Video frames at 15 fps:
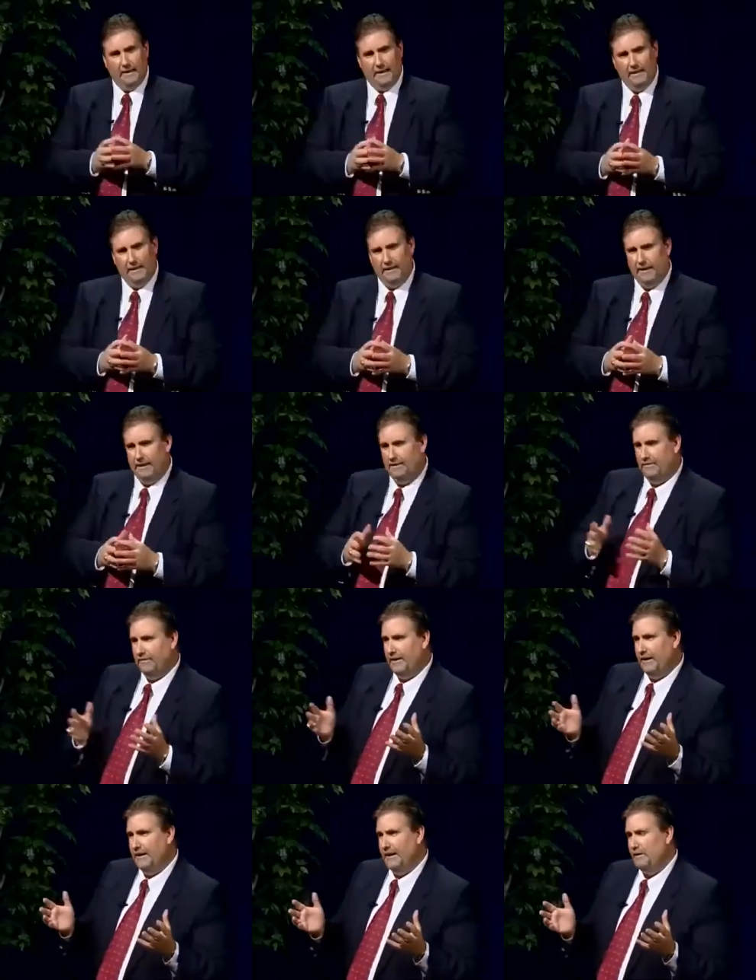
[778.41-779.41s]
then you need to
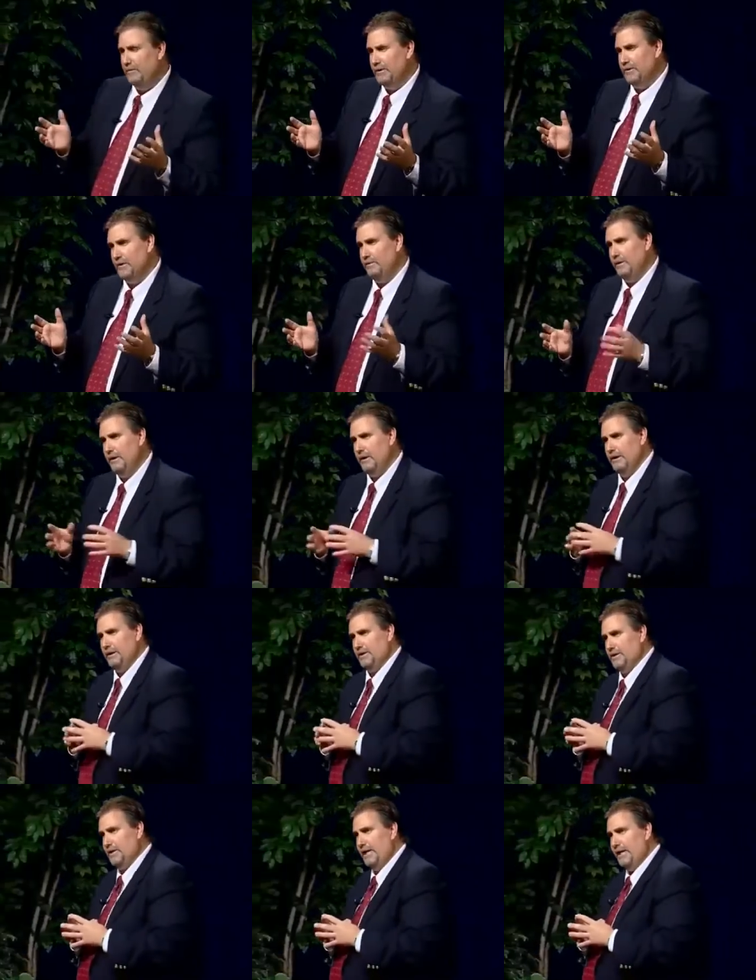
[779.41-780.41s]
find out what they're willing
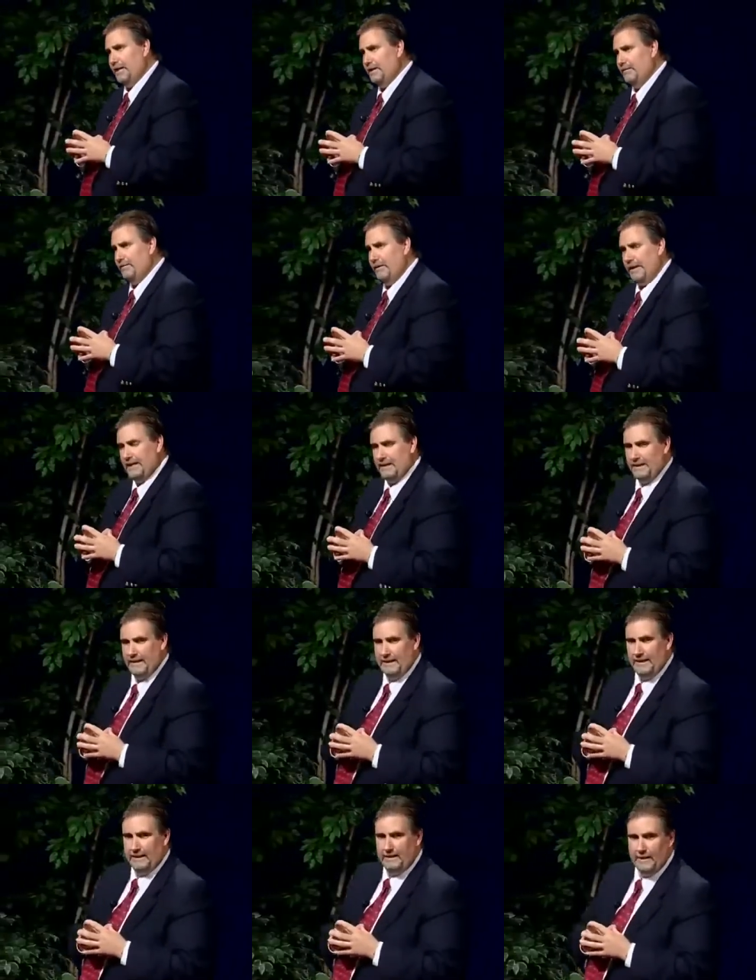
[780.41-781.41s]
to sacrifice to
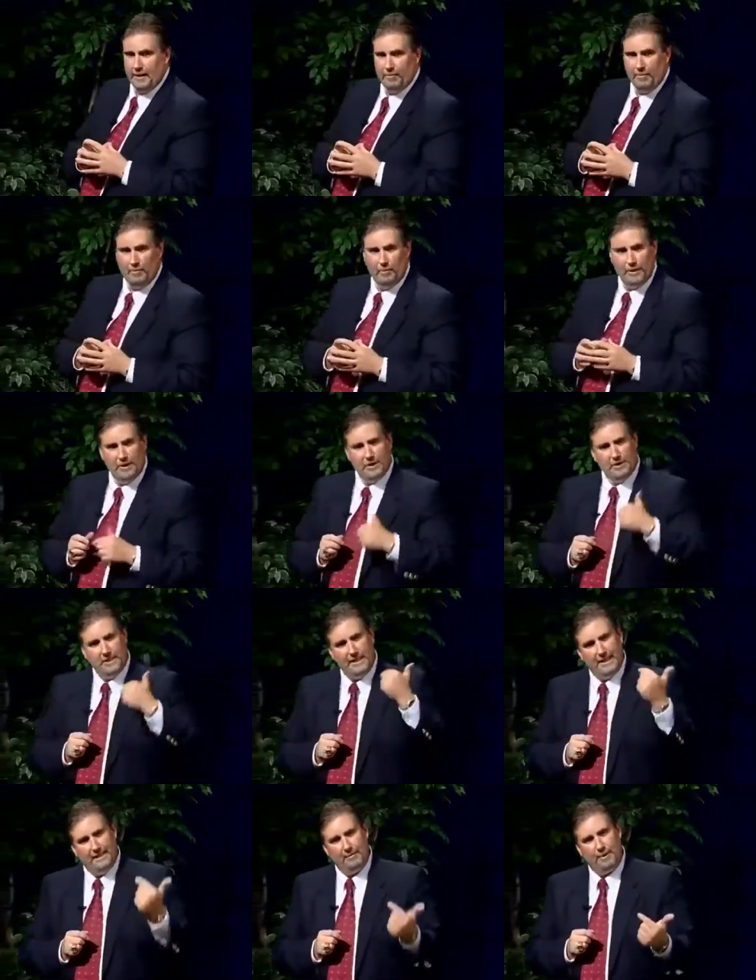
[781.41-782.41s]
get them. What's your
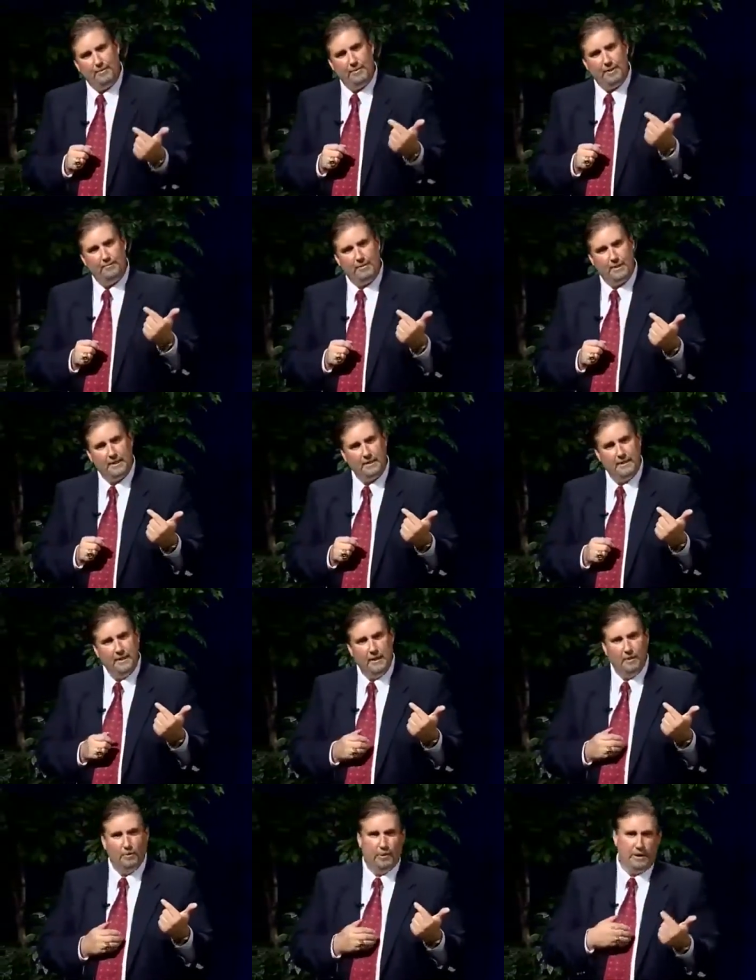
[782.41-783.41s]
time commitment?
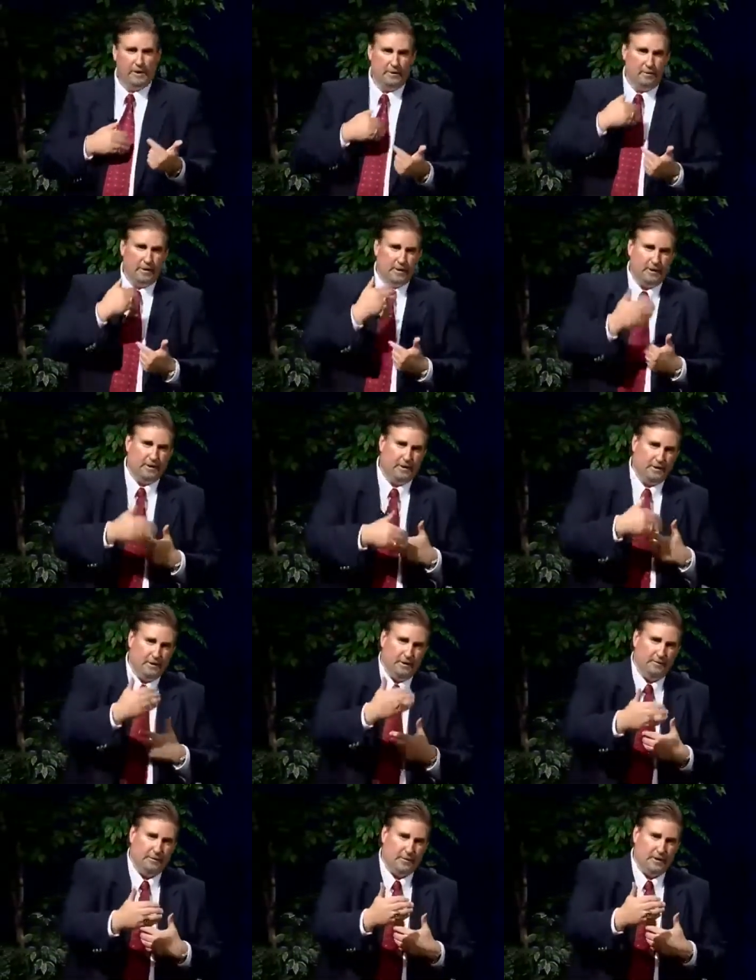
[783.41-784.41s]
What are you willing to
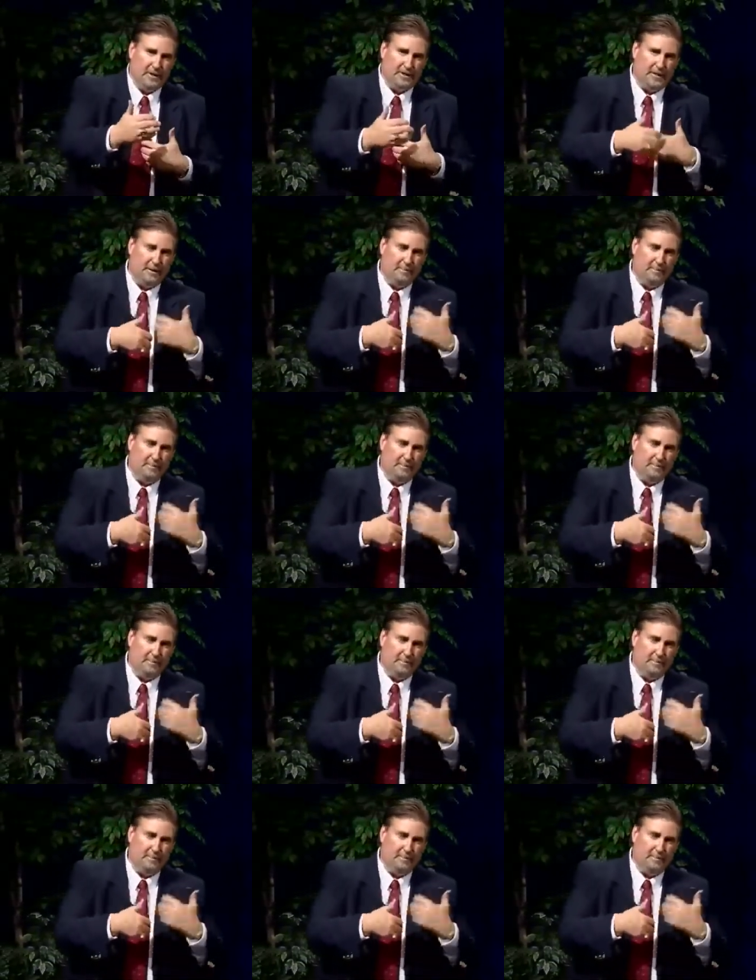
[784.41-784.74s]
do for this?